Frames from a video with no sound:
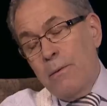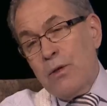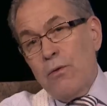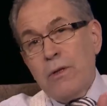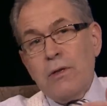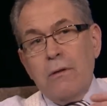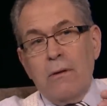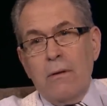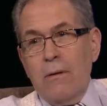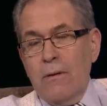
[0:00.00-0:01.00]
was also
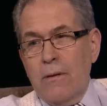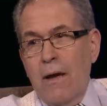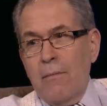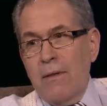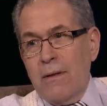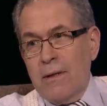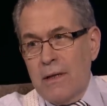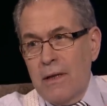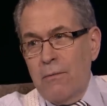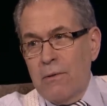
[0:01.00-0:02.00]
the, the time that the
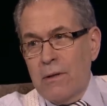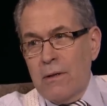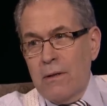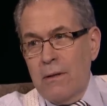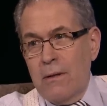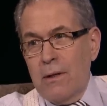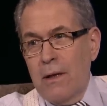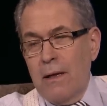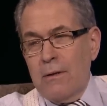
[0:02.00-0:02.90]
city was in, uh, in the eh,